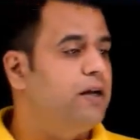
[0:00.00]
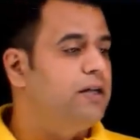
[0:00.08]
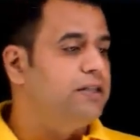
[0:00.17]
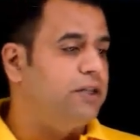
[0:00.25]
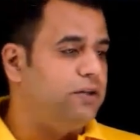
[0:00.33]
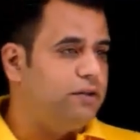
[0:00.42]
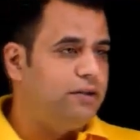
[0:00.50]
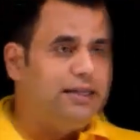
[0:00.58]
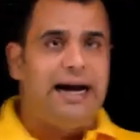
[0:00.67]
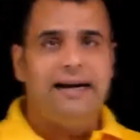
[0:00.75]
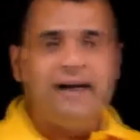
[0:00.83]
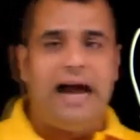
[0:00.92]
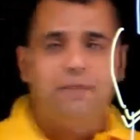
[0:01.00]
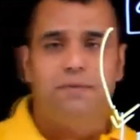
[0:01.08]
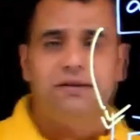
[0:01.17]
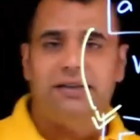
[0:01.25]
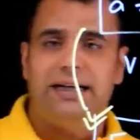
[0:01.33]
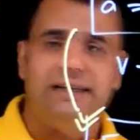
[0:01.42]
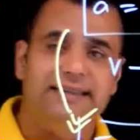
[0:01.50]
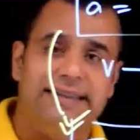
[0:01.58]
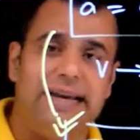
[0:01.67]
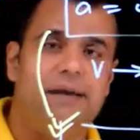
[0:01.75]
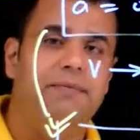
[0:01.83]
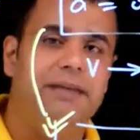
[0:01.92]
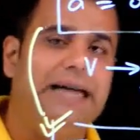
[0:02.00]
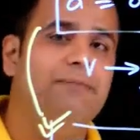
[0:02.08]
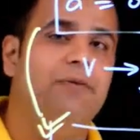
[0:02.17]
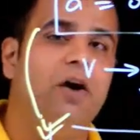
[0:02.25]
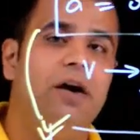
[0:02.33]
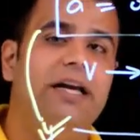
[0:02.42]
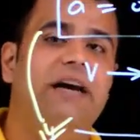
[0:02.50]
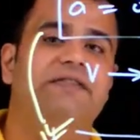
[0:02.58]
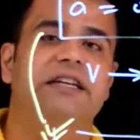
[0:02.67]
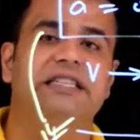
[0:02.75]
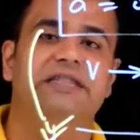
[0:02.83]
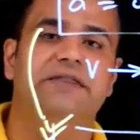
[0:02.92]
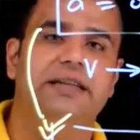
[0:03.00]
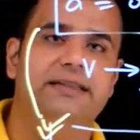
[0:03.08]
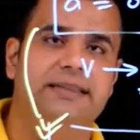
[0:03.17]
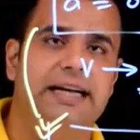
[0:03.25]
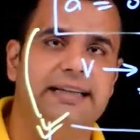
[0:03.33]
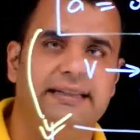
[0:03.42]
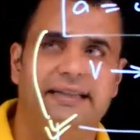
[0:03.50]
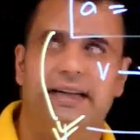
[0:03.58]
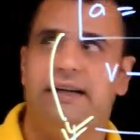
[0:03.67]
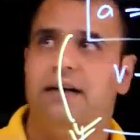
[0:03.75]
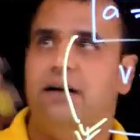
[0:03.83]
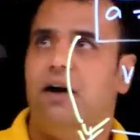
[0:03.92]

So that happens at the same time, only after achieving the steady state.